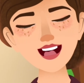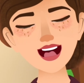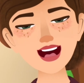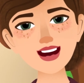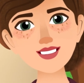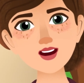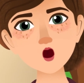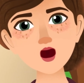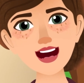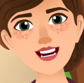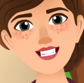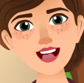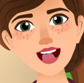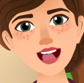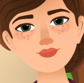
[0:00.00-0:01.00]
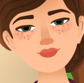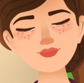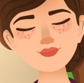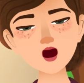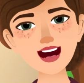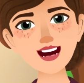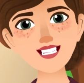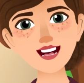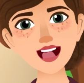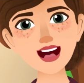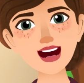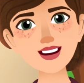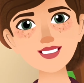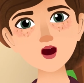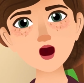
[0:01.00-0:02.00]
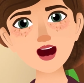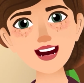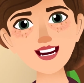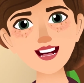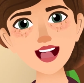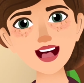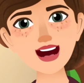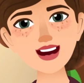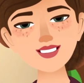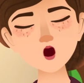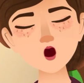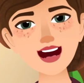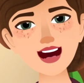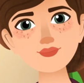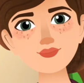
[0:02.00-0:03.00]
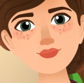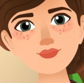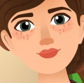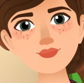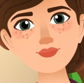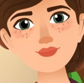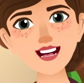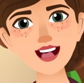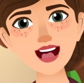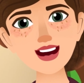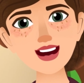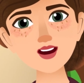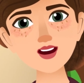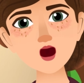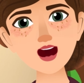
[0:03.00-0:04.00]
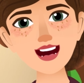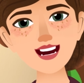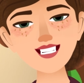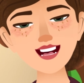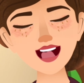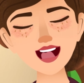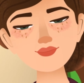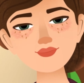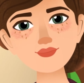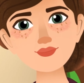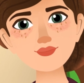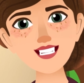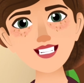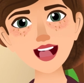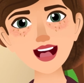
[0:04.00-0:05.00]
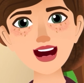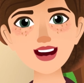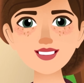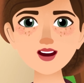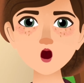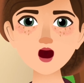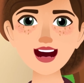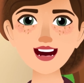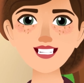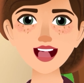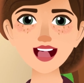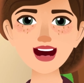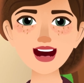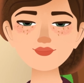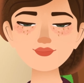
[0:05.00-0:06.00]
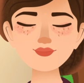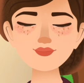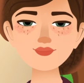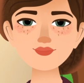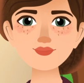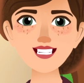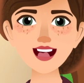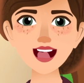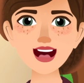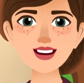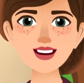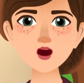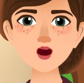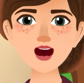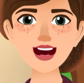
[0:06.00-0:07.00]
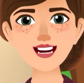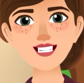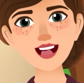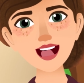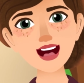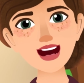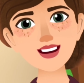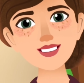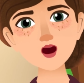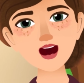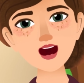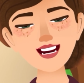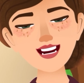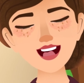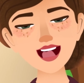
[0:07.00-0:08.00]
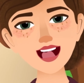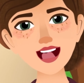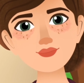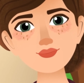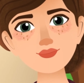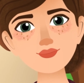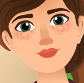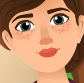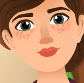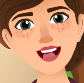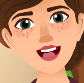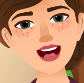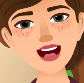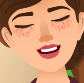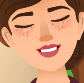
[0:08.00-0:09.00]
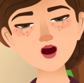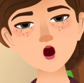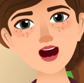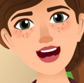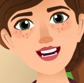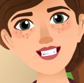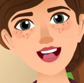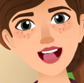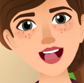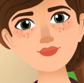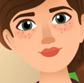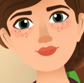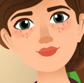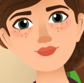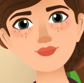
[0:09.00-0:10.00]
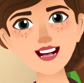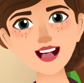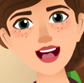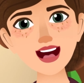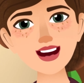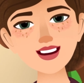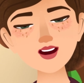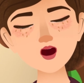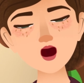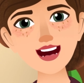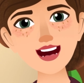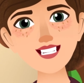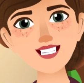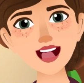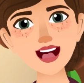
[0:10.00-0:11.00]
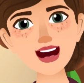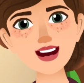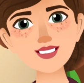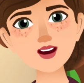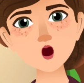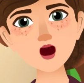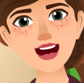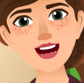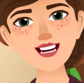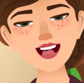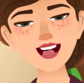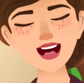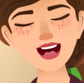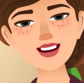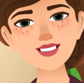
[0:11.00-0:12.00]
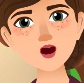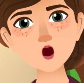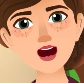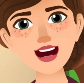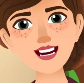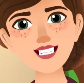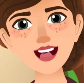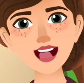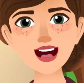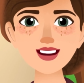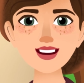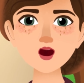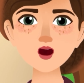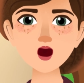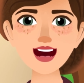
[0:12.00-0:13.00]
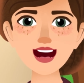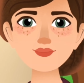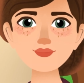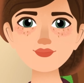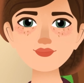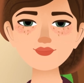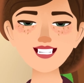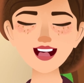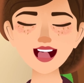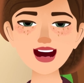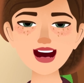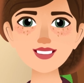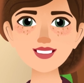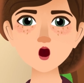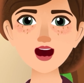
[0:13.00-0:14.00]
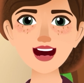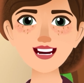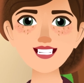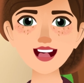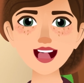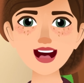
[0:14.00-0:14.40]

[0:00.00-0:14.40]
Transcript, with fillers: so I clenched it in and tried my best to stay calm. We got in the elevator, and the doors shut. I couldn't control what came after that. I was terrified, screaming and shouting hysterically, banging on the walls, then falling to the